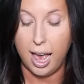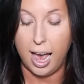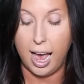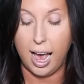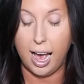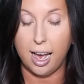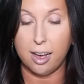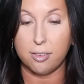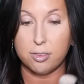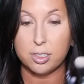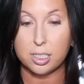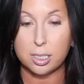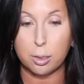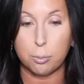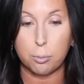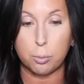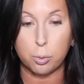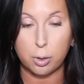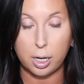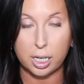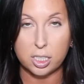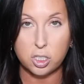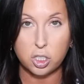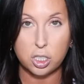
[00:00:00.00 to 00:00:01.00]
I have some
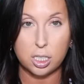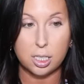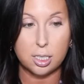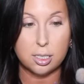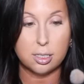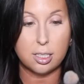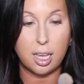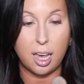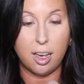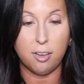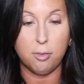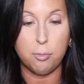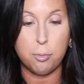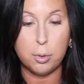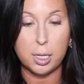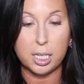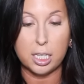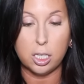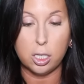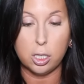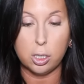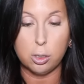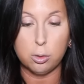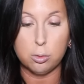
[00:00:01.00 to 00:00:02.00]
brushes I've
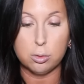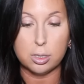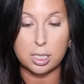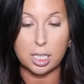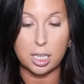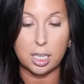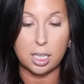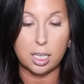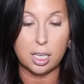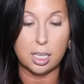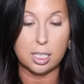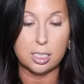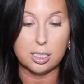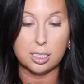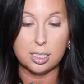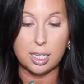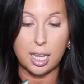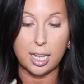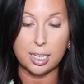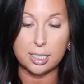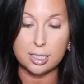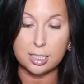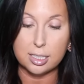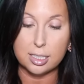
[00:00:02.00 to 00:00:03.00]
been using and
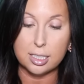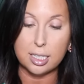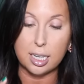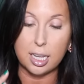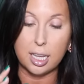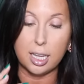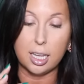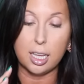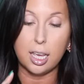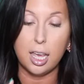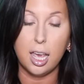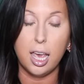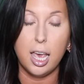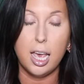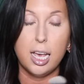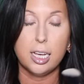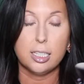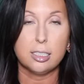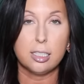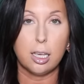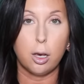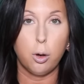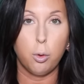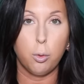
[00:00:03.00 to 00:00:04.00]
testing,
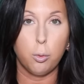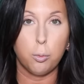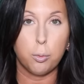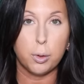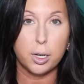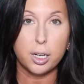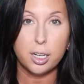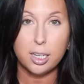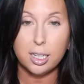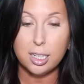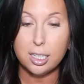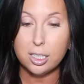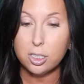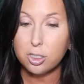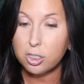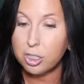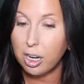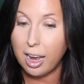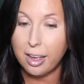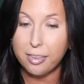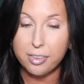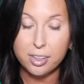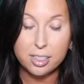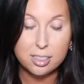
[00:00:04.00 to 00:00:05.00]
so we're gonna
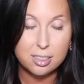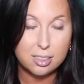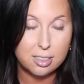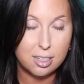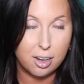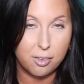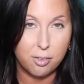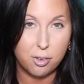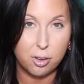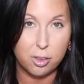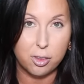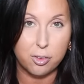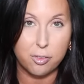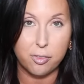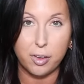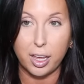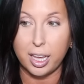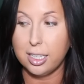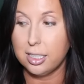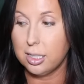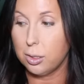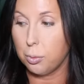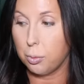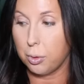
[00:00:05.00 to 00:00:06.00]
try this stuff on the
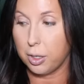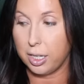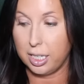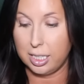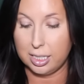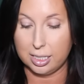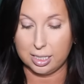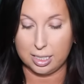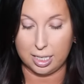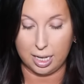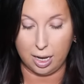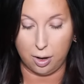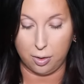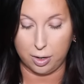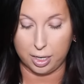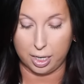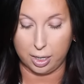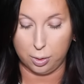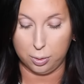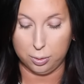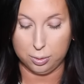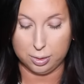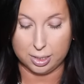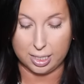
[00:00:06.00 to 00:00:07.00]
face. We're gonna see how it
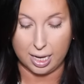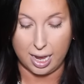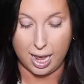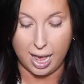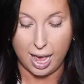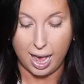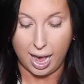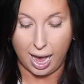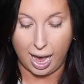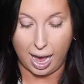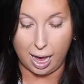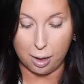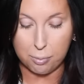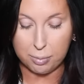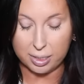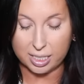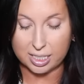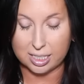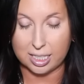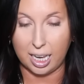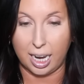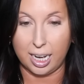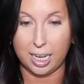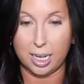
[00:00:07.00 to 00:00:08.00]
goes. I'm
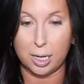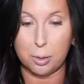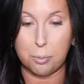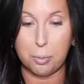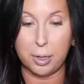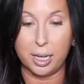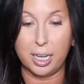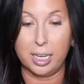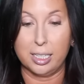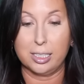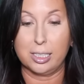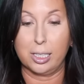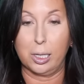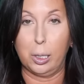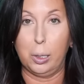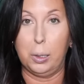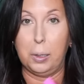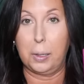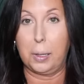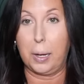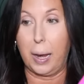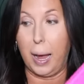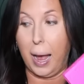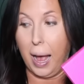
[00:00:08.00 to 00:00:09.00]
excited because
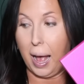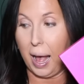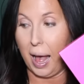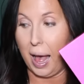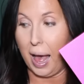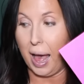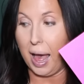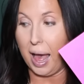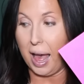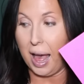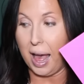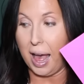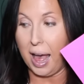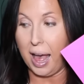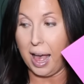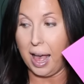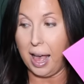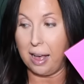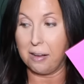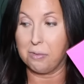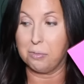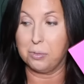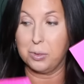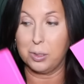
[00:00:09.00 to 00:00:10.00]
look, I
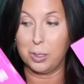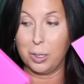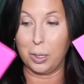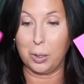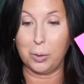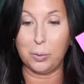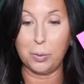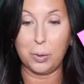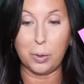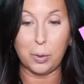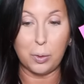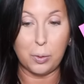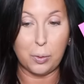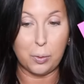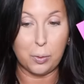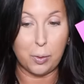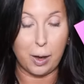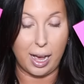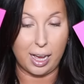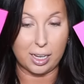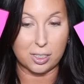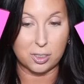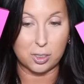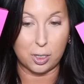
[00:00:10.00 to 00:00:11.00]
have two new
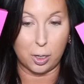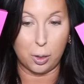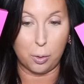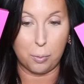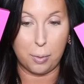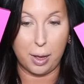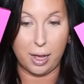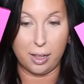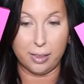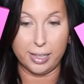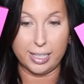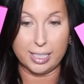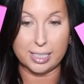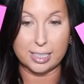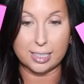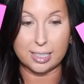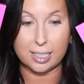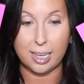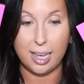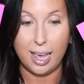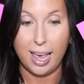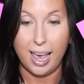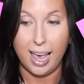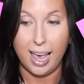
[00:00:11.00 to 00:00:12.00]
eyeshadow
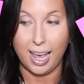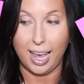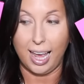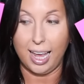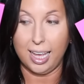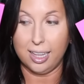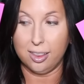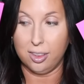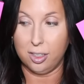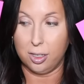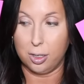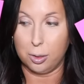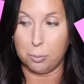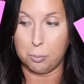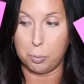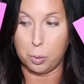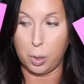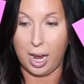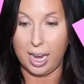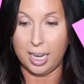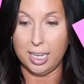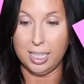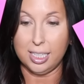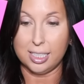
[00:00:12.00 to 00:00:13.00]
palettes, and look,
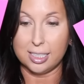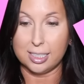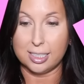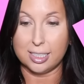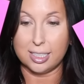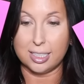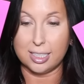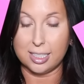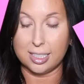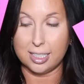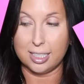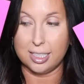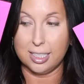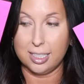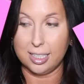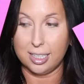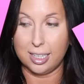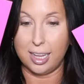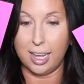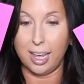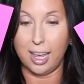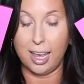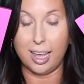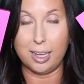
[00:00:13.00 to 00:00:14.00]
brights
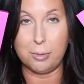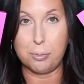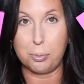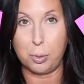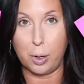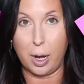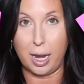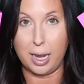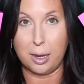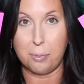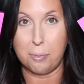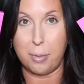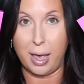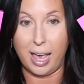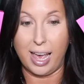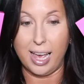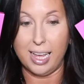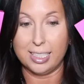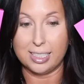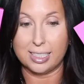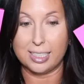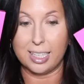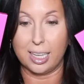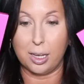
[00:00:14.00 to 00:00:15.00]
and bright
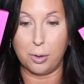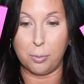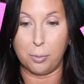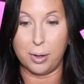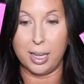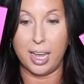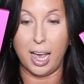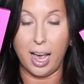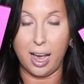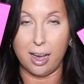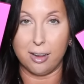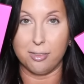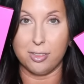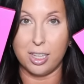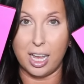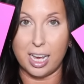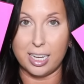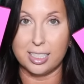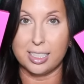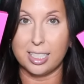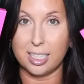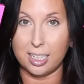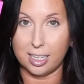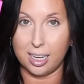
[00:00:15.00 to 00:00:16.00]
mattes. Like, we have
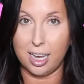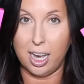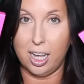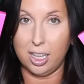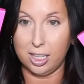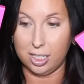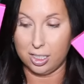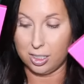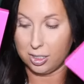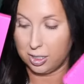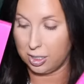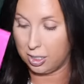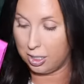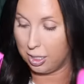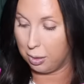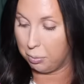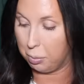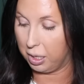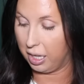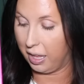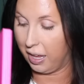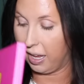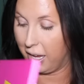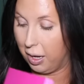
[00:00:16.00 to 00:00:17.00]
lots of colors to
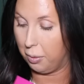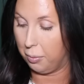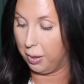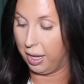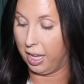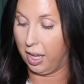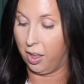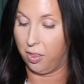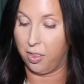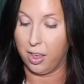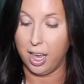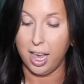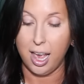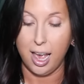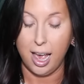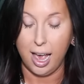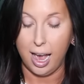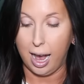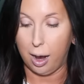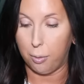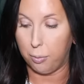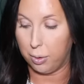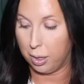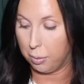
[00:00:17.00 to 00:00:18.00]
play
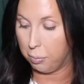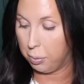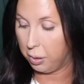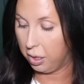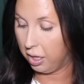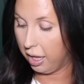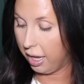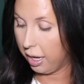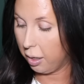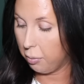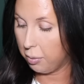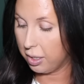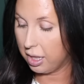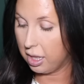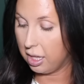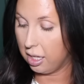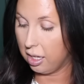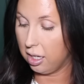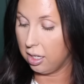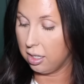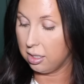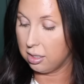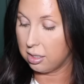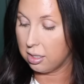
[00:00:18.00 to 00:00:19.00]
with. I want to play with
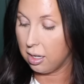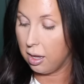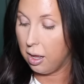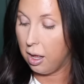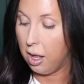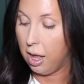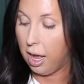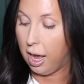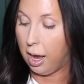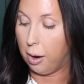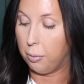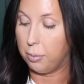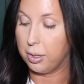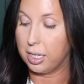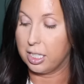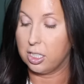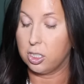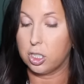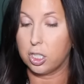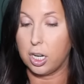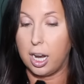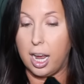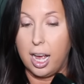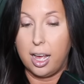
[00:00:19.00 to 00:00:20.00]
these. I want to
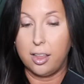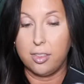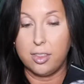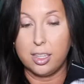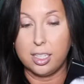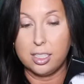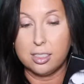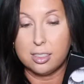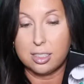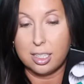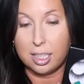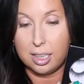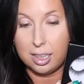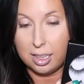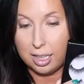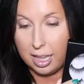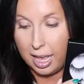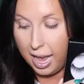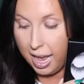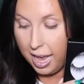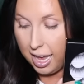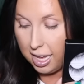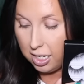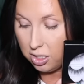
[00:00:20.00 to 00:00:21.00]
try these
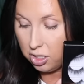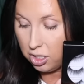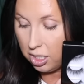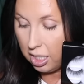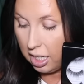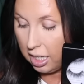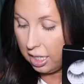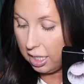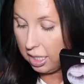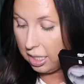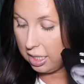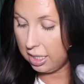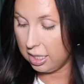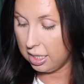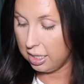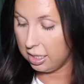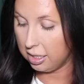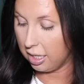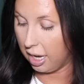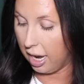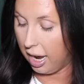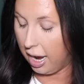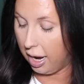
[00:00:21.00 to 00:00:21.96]
lashes.